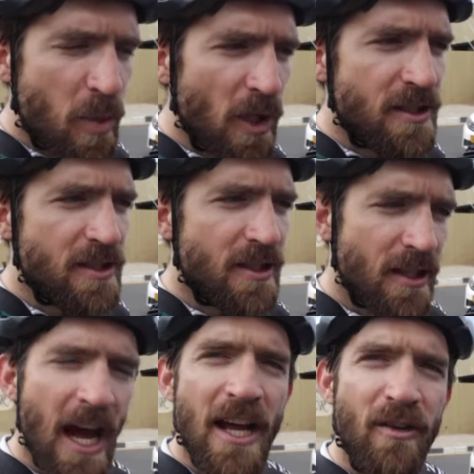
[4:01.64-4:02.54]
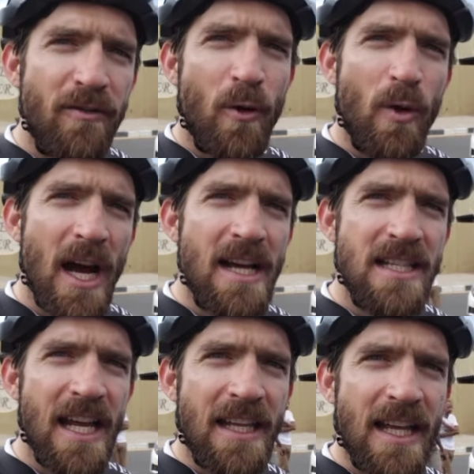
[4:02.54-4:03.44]
built kind of for
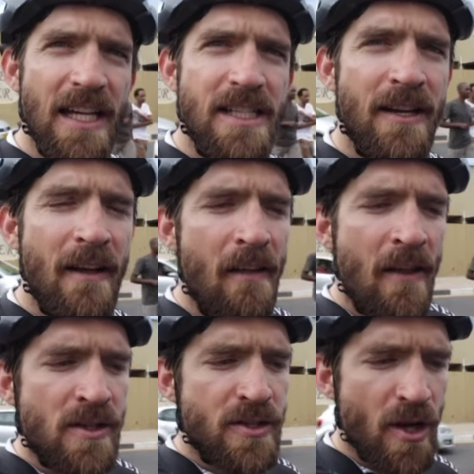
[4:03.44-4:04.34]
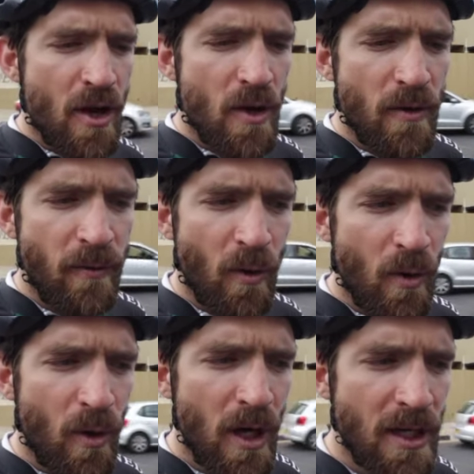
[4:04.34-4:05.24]
guys like that. So
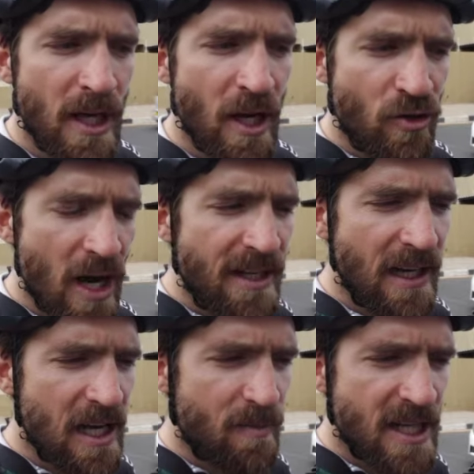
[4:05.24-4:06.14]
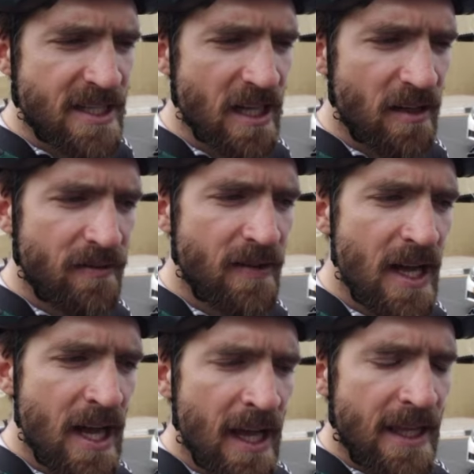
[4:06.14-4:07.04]
for a rider like myself,
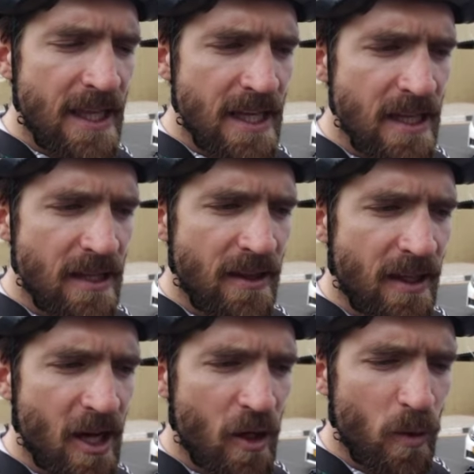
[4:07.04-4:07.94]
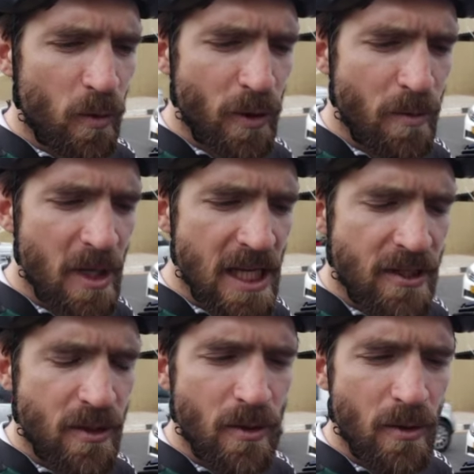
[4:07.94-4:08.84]
the goal would be
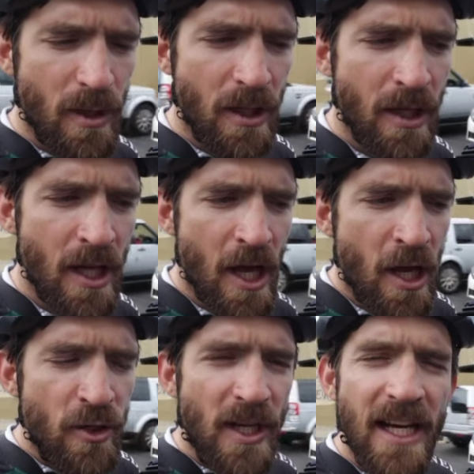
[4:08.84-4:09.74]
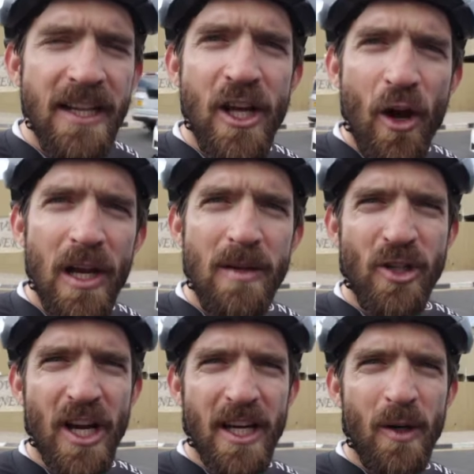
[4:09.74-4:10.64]
to get in the early
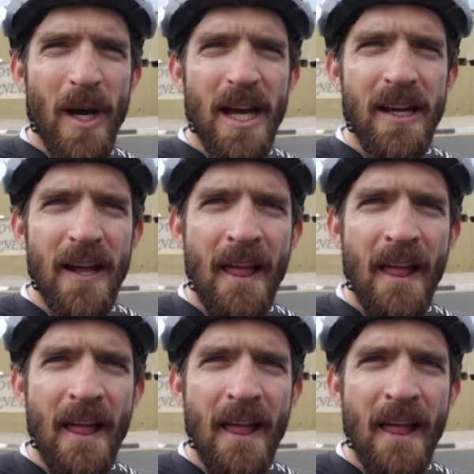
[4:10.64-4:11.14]
breakaway,